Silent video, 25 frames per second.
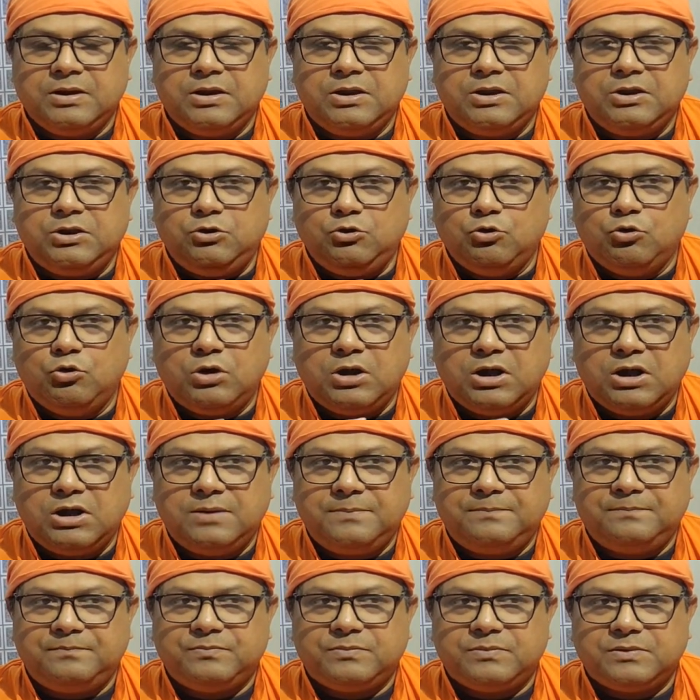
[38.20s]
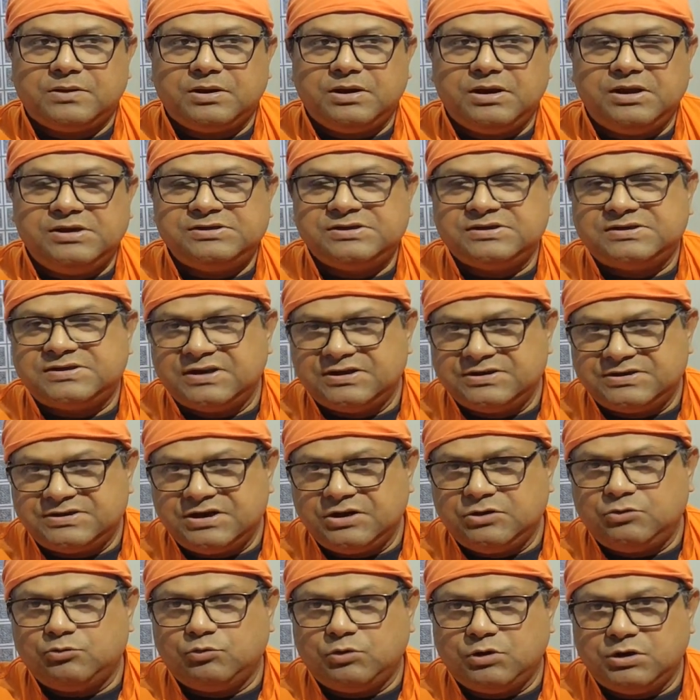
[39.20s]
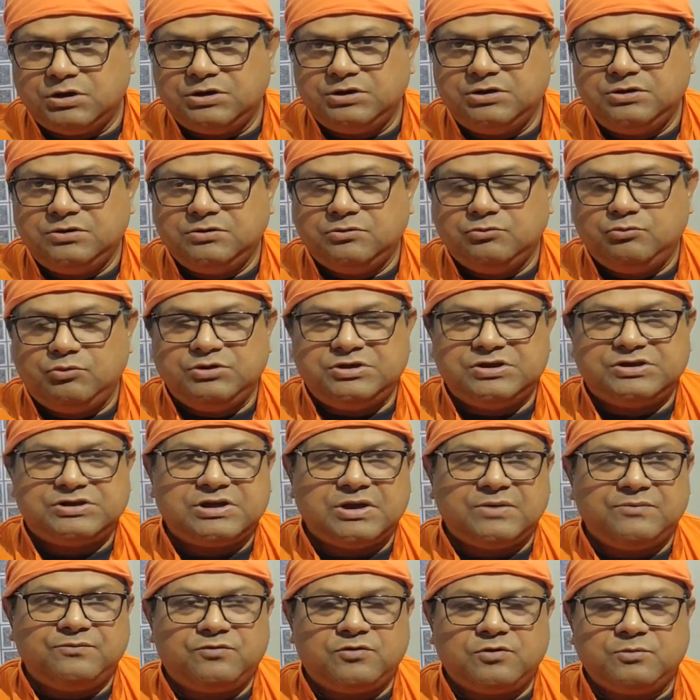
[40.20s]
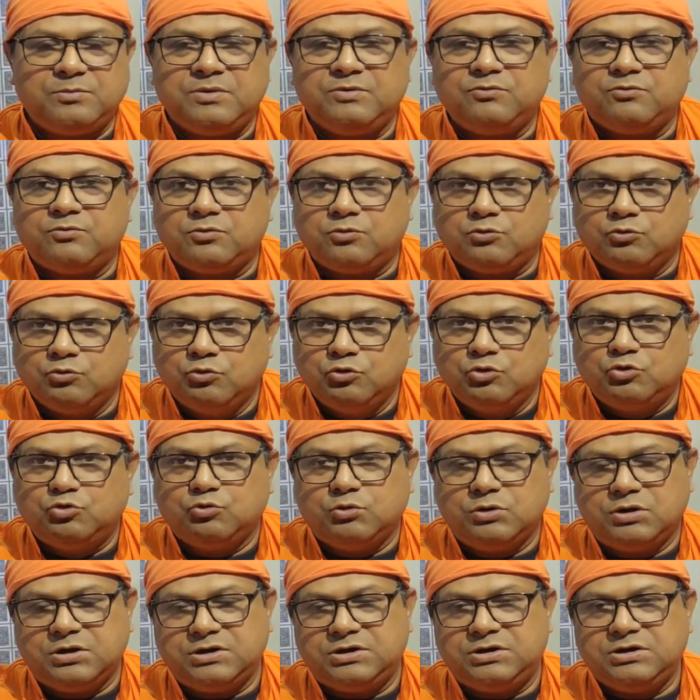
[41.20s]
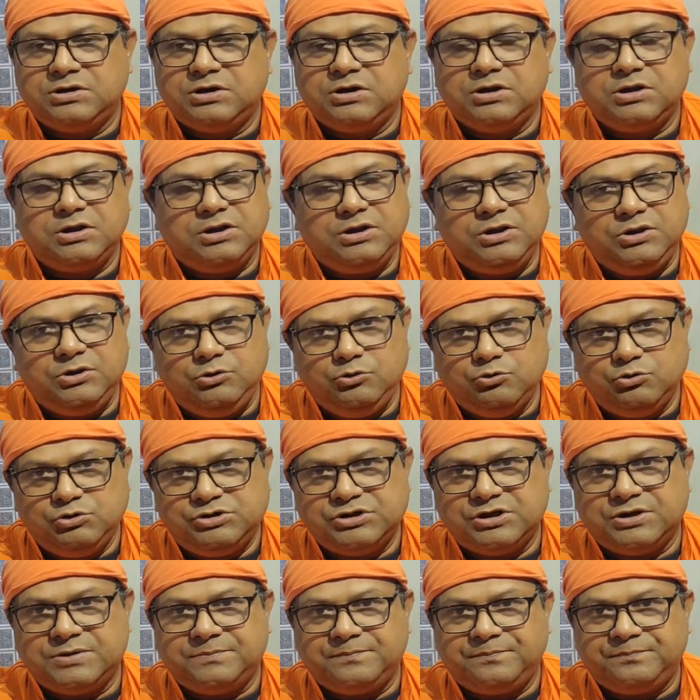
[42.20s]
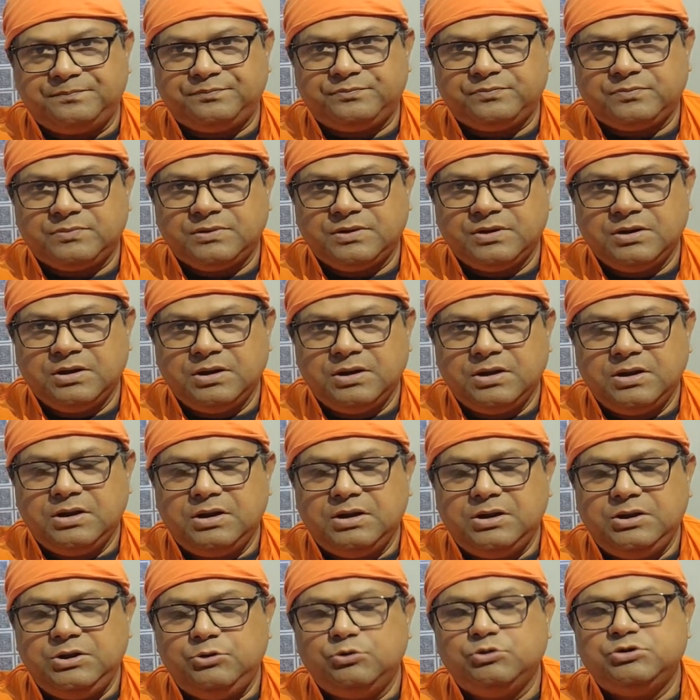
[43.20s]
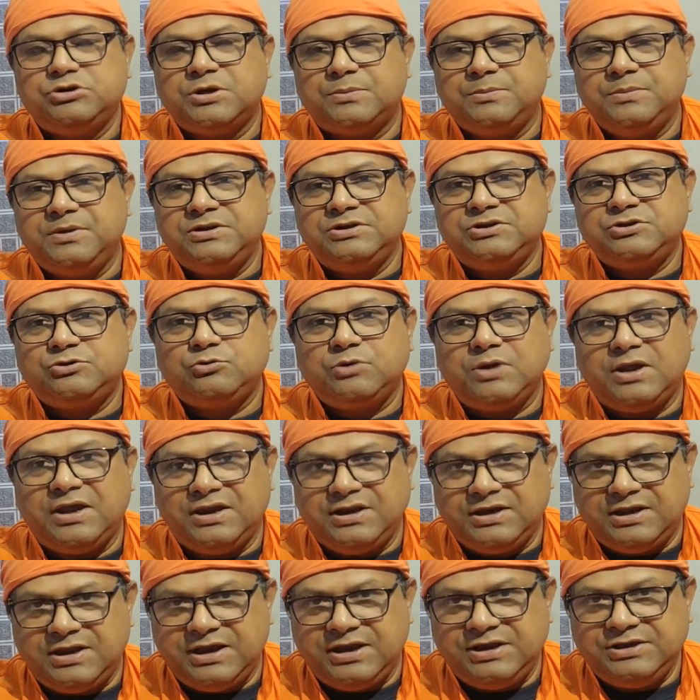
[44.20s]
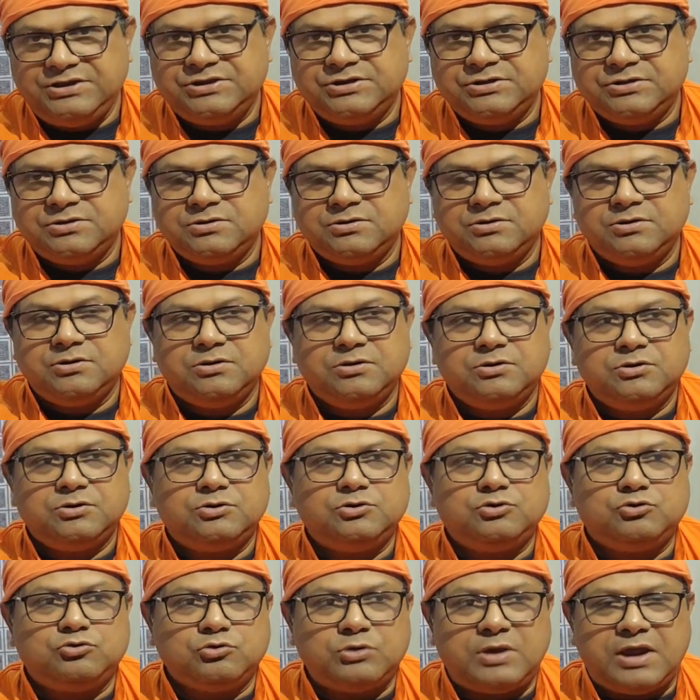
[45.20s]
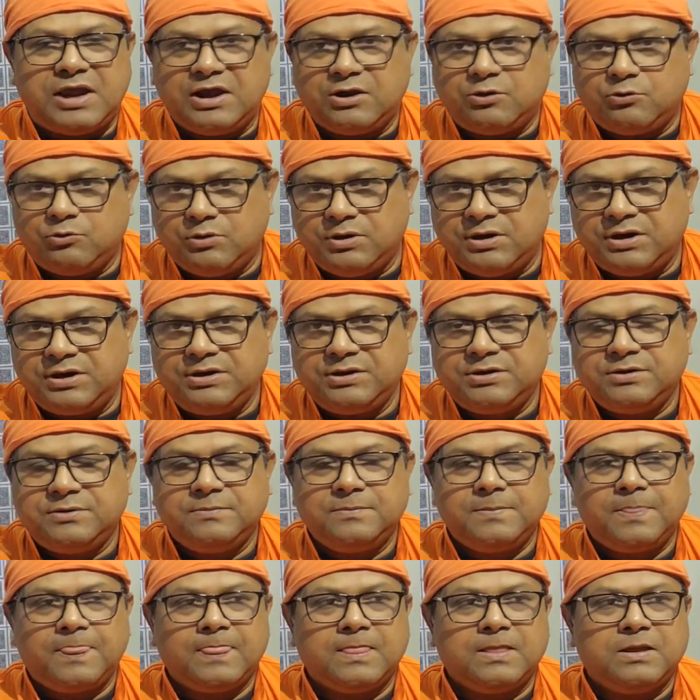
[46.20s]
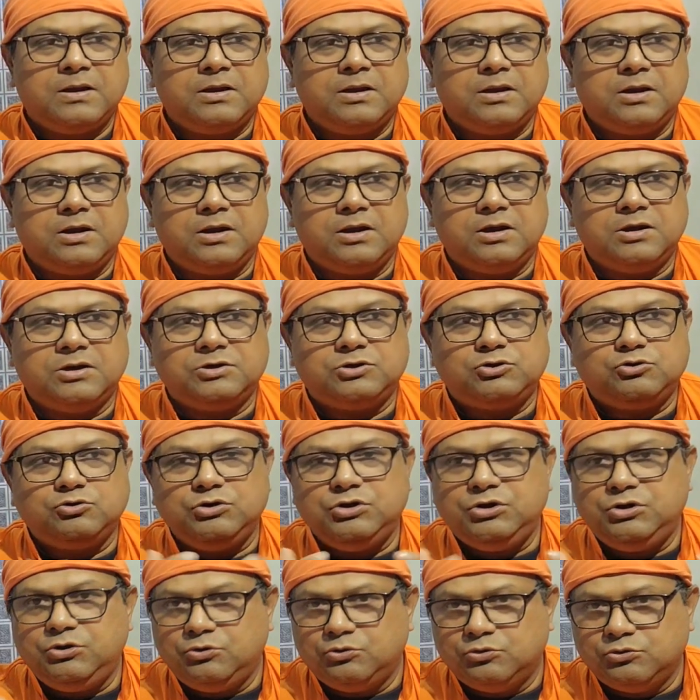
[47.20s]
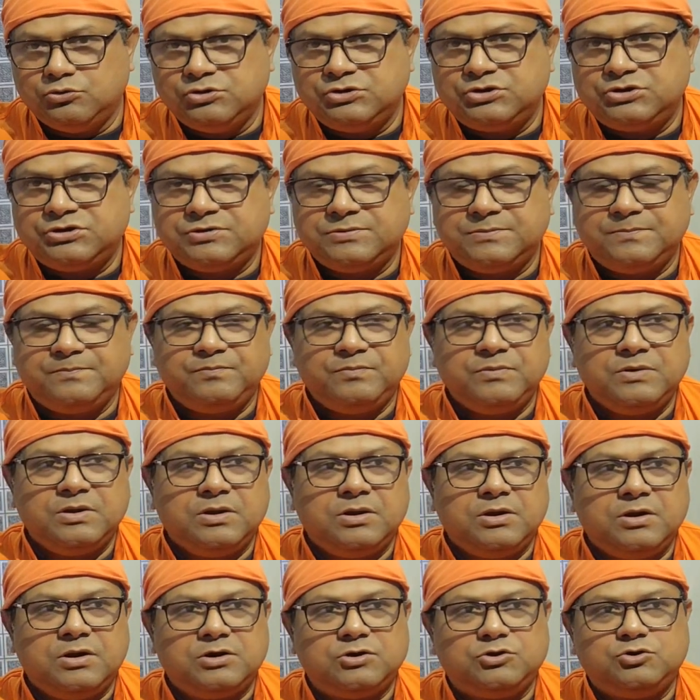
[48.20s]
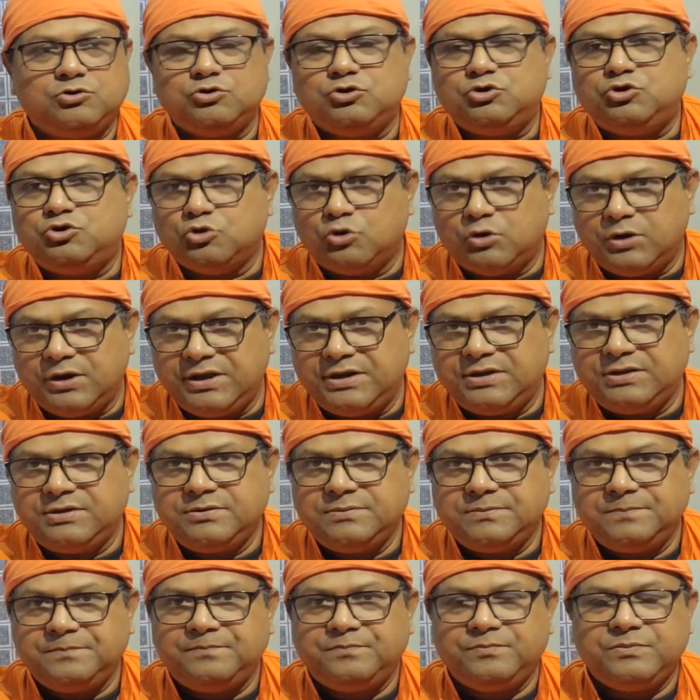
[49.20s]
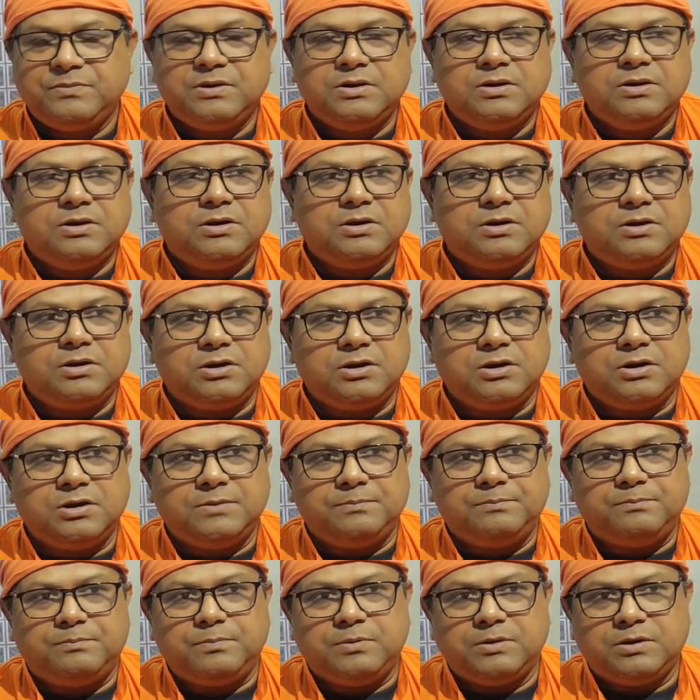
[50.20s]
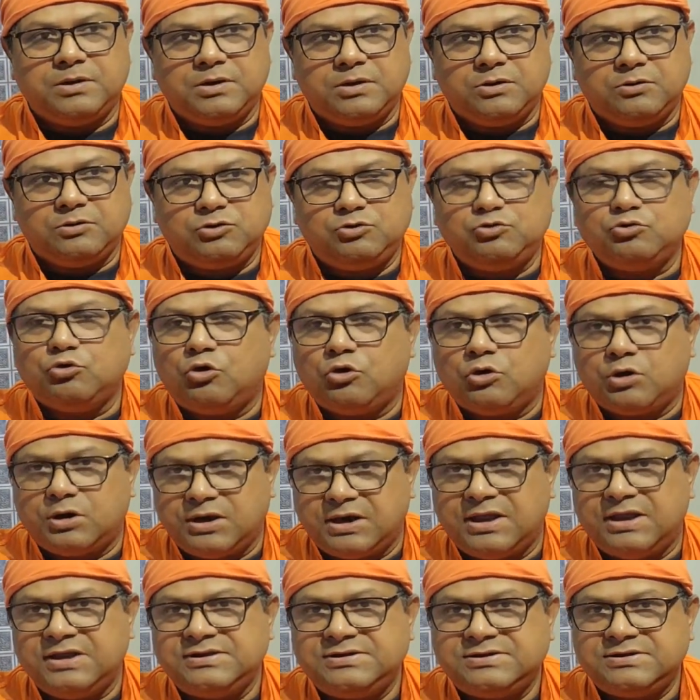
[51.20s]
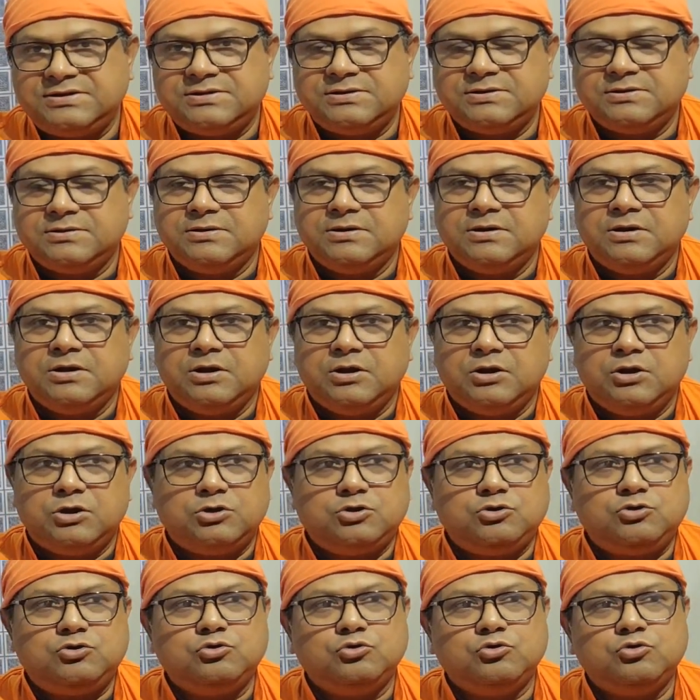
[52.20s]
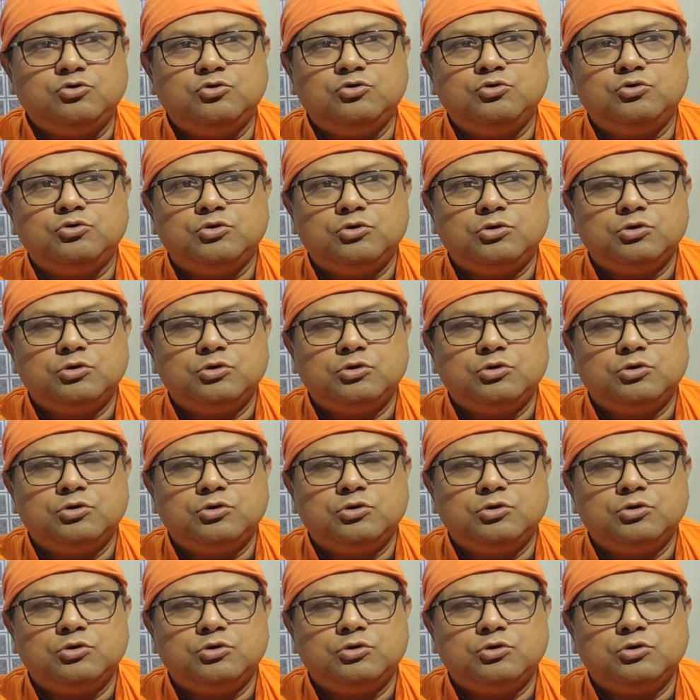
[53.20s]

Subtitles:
Yoga is a Sanskrit word which has come from a root word yuja. Yuja means to engage, to acquire, to use, to join, to organize, to